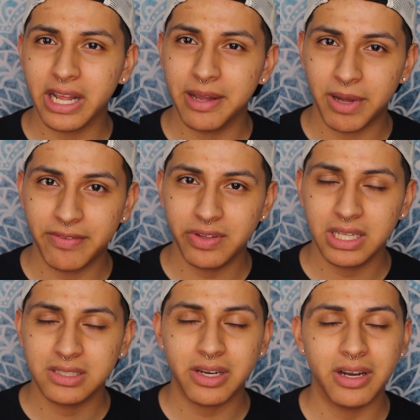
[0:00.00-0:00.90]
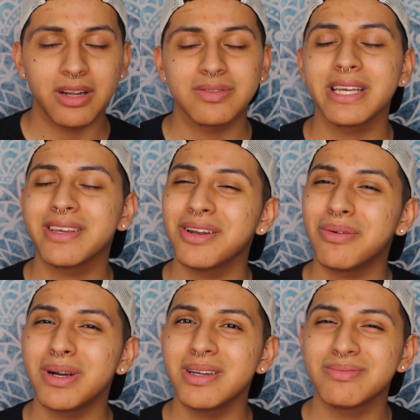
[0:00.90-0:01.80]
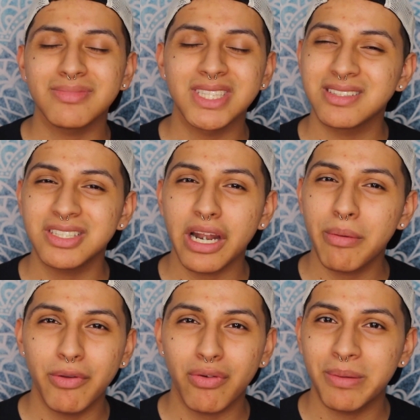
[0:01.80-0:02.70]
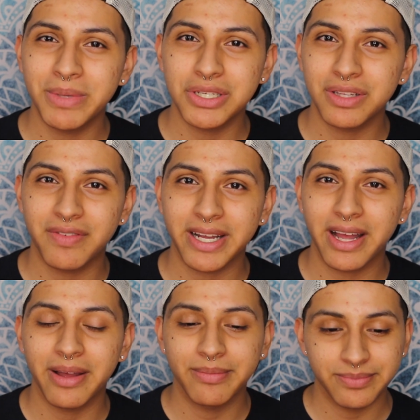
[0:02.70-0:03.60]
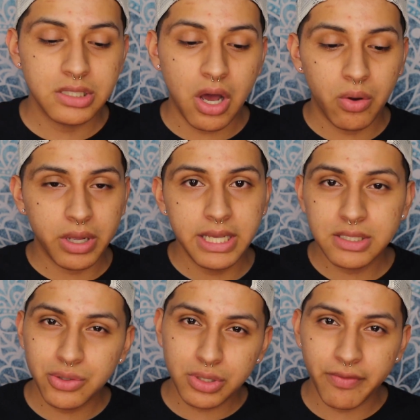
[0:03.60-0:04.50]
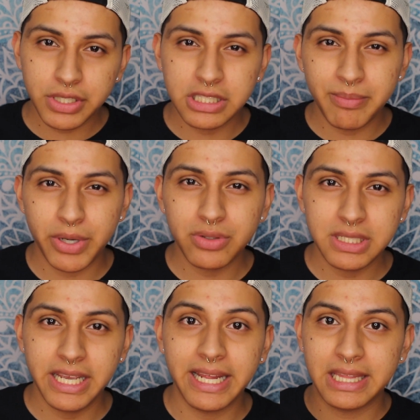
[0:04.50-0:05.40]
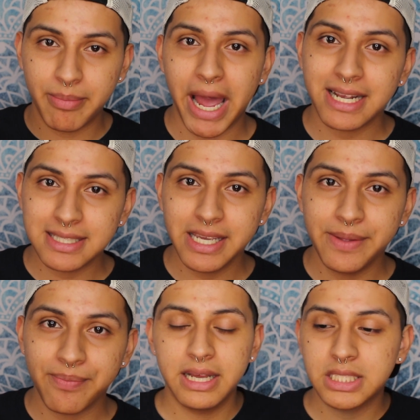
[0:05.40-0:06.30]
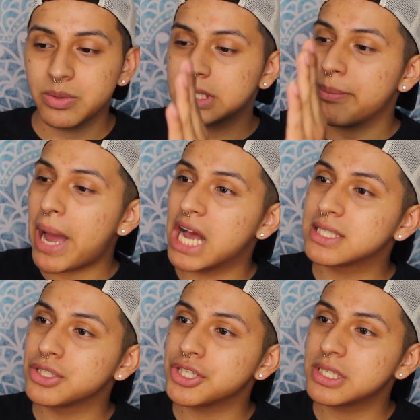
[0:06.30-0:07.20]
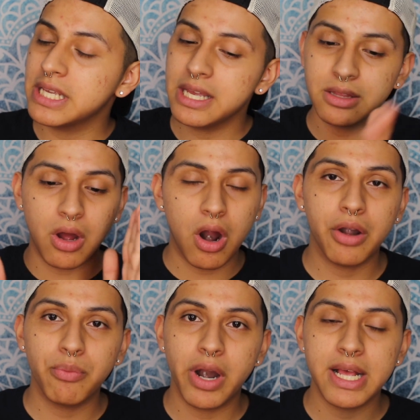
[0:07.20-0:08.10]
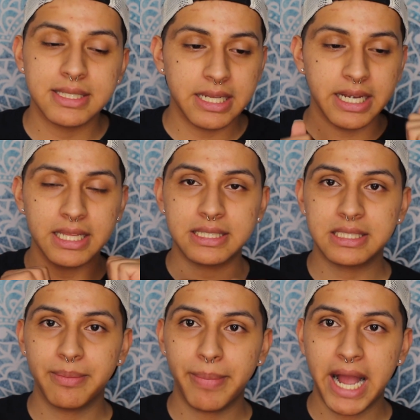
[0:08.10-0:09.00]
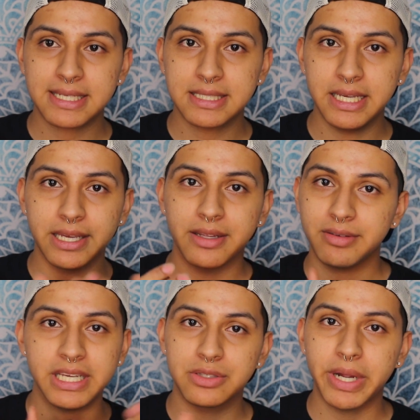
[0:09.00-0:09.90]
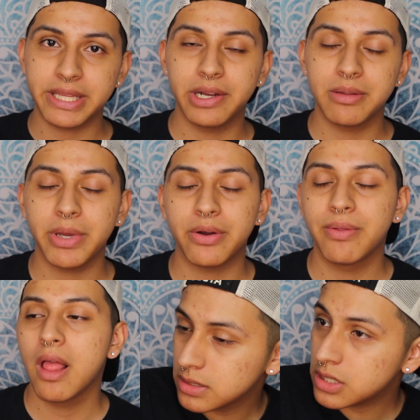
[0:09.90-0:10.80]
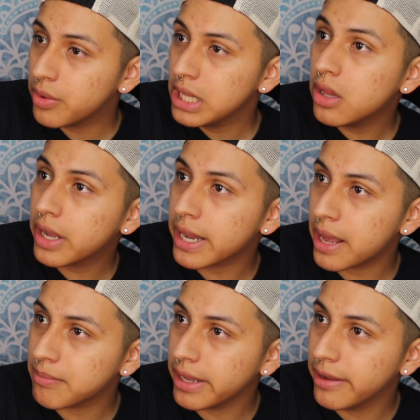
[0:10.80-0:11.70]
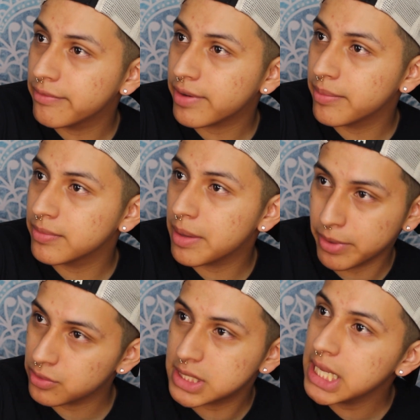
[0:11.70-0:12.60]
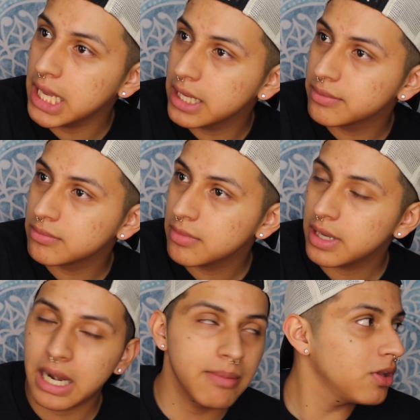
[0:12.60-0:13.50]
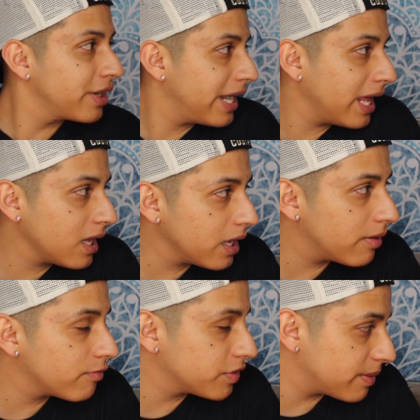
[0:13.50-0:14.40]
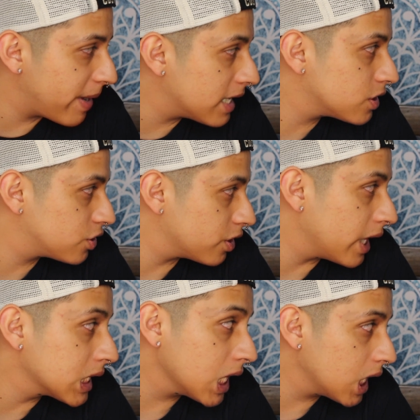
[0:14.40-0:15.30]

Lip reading: to get my feelings hurt. And I was like, you know what? Shut up before I beat you the fuck up. So he scoots over to the middle seat in the back seat. So it's the passenger seat, the armrest, and then it's the back seat. And he's right there in the middle. So he's looking at me from the middle seat, and I'm looking at him from the passenger like